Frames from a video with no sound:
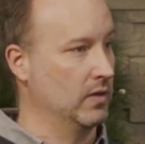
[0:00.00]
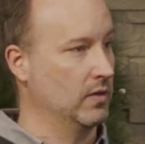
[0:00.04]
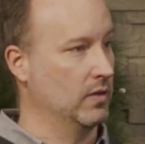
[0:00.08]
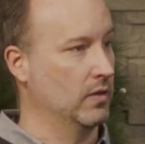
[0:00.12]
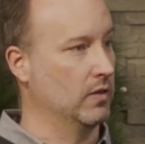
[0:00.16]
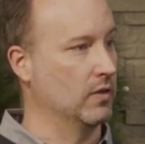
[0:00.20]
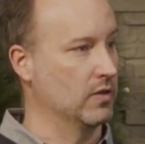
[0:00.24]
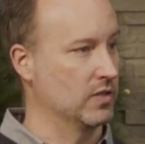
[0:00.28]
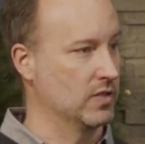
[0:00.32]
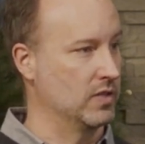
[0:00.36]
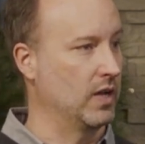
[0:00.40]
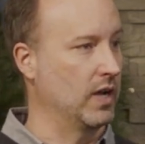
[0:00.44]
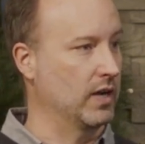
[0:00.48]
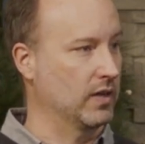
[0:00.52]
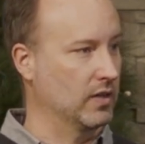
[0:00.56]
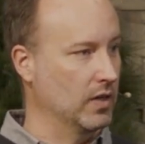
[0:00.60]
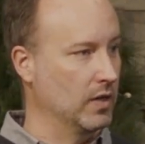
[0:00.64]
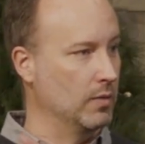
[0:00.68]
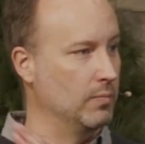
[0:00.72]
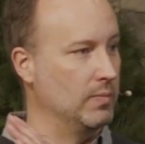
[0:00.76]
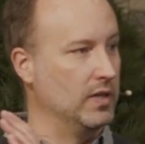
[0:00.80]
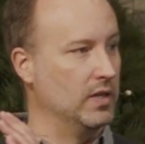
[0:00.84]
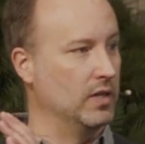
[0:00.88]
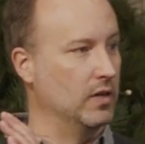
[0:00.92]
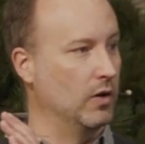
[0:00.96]
There's not going to
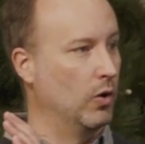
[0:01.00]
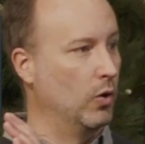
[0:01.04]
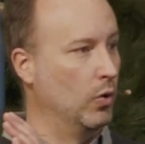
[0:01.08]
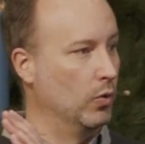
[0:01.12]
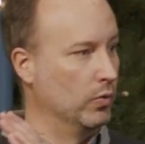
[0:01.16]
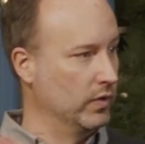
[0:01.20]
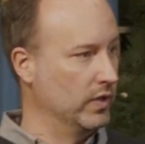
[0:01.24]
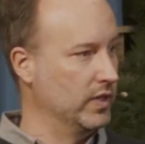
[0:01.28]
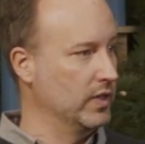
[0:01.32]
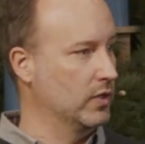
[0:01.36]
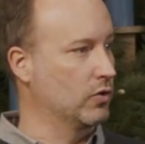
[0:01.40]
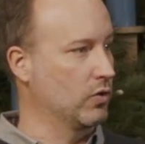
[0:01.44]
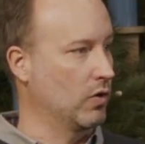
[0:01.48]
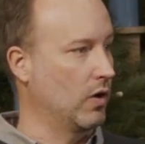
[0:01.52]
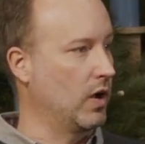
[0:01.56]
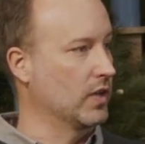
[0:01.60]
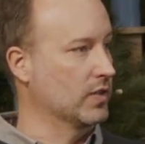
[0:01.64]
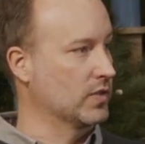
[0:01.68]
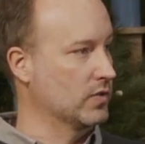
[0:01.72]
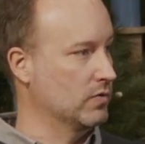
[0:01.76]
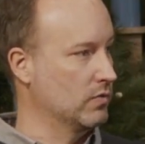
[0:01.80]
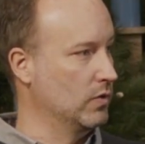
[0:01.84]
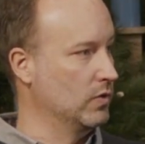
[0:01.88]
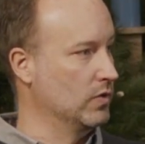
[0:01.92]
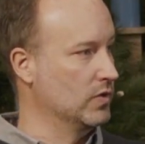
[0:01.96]
be only
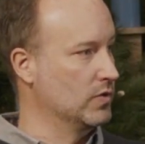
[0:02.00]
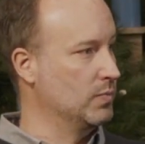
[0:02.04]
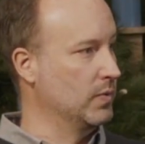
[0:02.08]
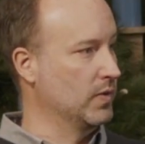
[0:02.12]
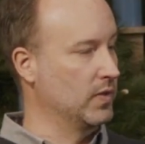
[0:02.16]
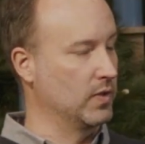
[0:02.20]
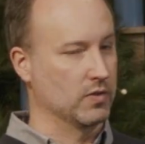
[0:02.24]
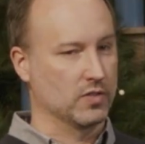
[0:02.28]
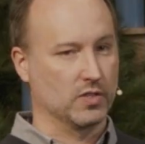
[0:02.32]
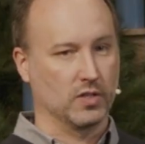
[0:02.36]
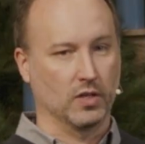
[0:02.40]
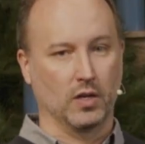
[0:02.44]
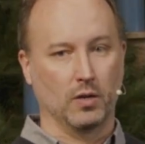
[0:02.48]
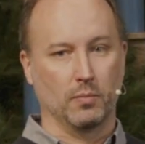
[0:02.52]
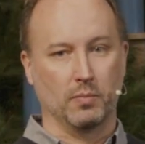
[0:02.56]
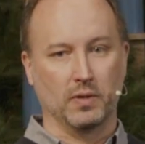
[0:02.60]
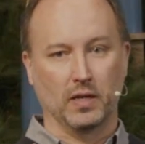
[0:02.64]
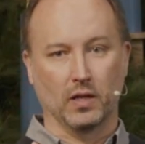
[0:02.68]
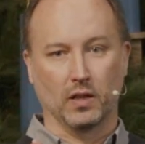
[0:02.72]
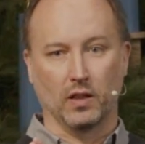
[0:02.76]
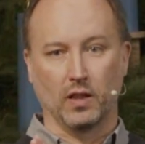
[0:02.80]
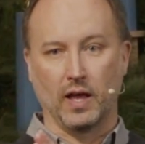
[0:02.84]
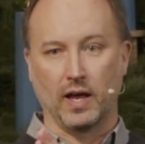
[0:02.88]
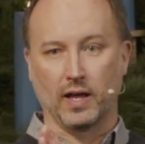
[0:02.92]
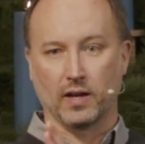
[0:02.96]
crossroads, but there's going to be a
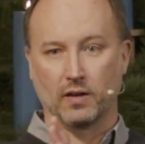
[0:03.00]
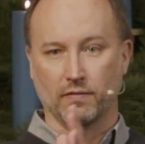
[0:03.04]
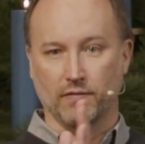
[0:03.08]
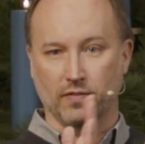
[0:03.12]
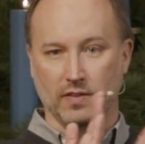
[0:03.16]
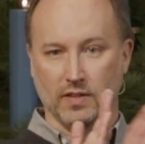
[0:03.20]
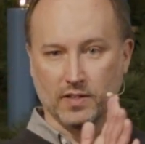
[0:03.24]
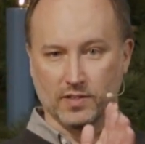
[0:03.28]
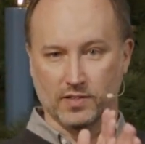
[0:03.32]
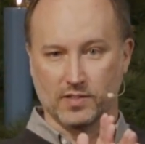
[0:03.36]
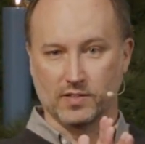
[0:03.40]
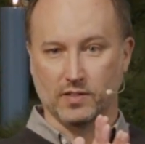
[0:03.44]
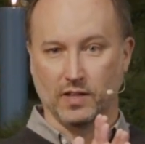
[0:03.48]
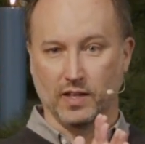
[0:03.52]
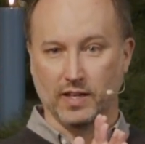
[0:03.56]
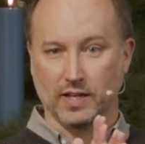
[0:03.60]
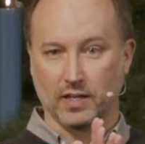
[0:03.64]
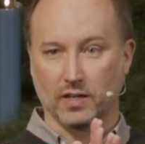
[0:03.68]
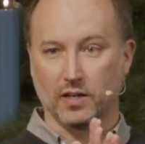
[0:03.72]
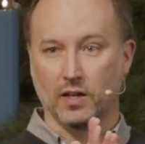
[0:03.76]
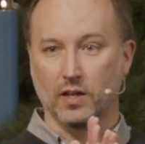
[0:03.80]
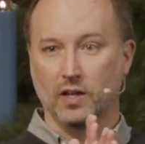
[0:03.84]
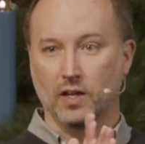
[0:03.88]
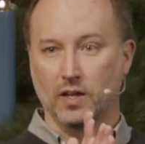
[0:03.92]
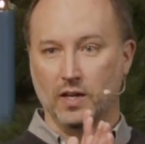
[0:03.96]
lot of this,
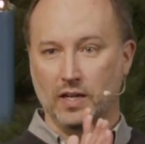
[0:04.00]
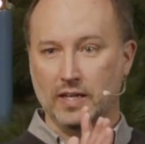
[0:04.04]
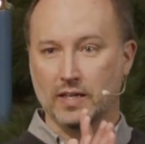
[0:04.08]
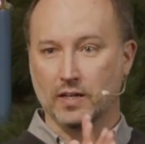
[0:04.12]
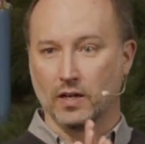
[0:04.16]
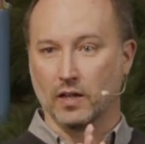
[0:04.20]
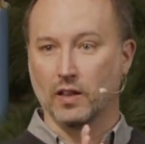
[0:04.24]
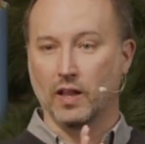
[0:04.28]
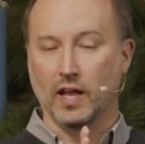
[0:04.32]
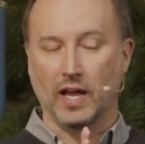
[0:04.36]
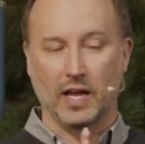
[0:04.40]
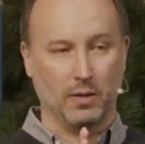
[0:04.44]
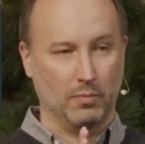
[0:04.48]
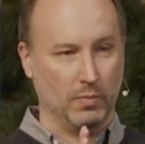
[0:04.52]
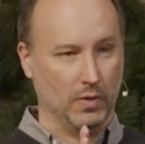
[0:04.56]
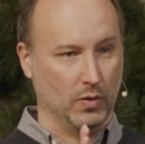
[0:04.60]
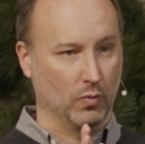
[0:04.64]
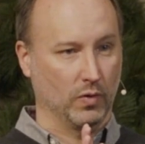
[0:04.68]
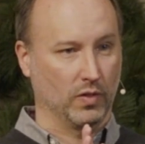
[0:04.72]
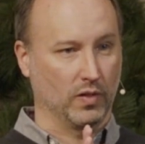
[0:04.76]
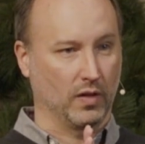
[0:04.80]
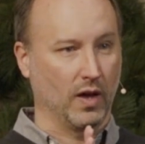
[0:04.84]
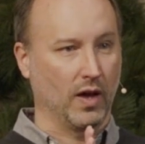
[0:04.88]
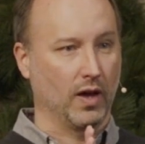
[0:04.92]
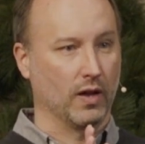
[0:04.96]
like in alignment
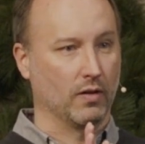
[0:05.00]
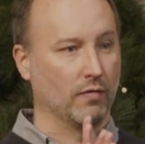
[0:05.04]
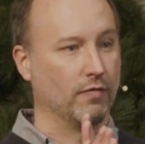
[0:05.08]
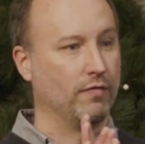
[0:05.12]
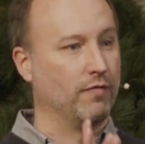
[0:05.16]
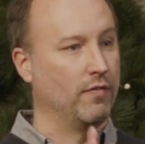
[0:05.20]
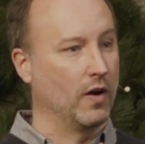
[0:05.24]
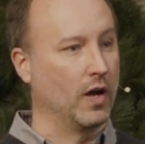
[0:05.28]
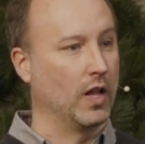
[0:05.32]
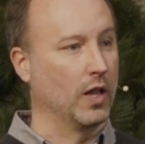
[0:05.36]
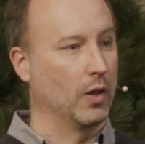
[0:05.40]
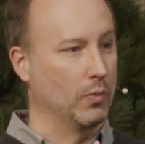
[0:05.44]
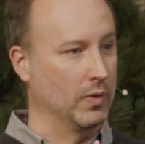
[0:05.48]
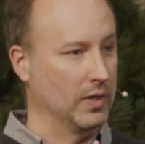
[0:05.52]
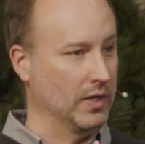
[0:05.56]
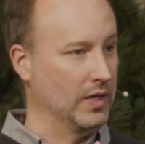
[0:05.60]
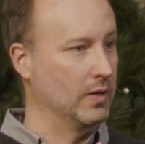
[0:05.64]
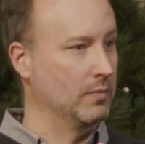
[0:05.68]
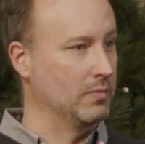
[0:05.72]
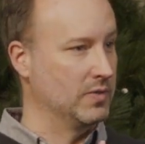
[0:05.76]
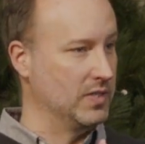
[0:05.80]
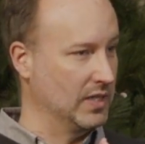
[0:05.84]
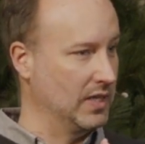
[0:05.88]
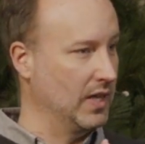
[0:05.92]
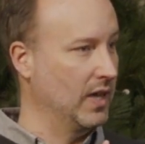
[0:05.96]
with God, of following Him
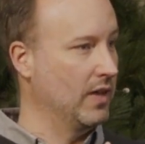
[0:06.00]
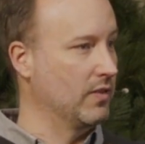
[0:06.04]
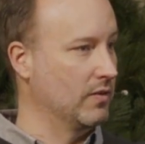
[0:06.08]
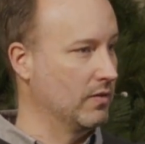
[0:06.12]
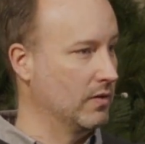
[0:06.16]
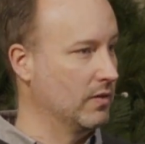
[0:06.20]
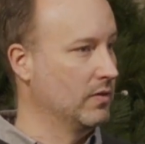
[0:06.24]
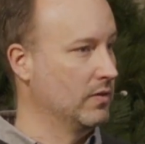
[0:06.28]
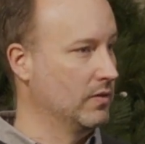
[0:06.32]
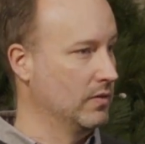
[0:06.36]
together.